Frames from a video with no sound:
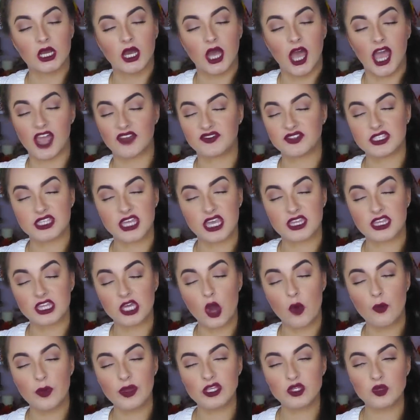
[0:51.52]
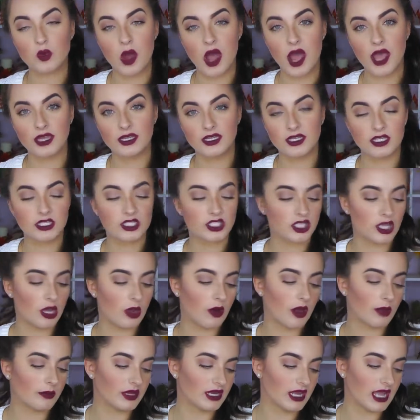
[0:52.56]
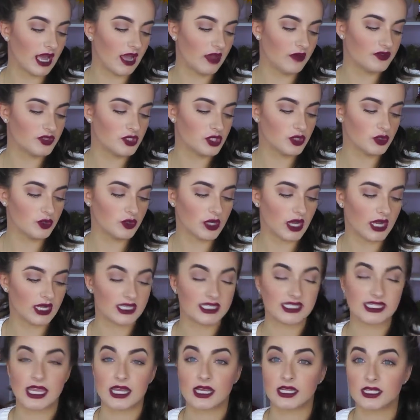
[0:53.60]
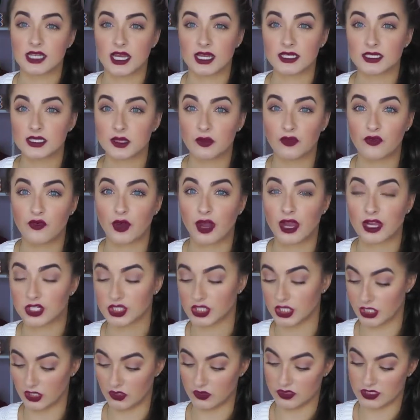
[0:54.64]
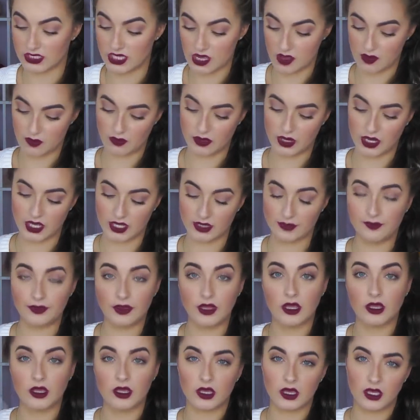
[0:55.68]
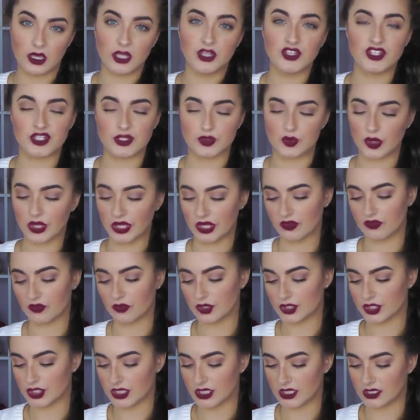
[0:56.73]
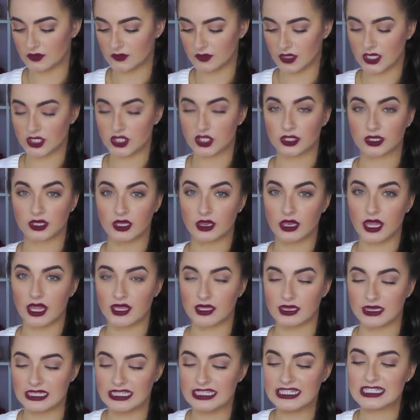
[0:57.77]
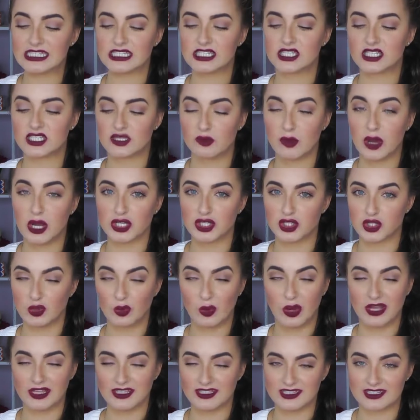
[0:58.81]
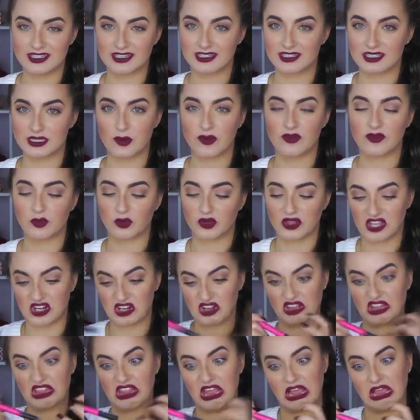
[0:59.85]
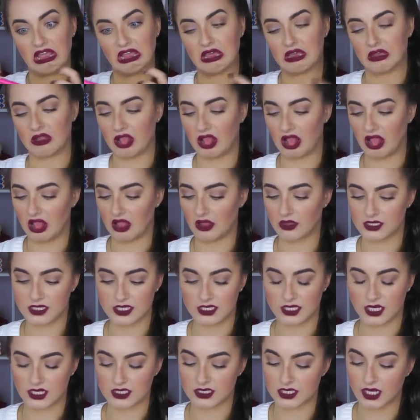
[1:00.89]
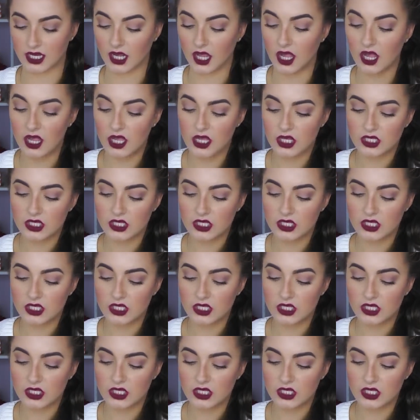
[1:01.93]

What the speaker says: I have to take the opened one, so I'm gonna have to kind of sanitize them before I actually use them, but it's just really unfortunate. I took the least smudged ones because some of them were literally like, ugh, disgusting.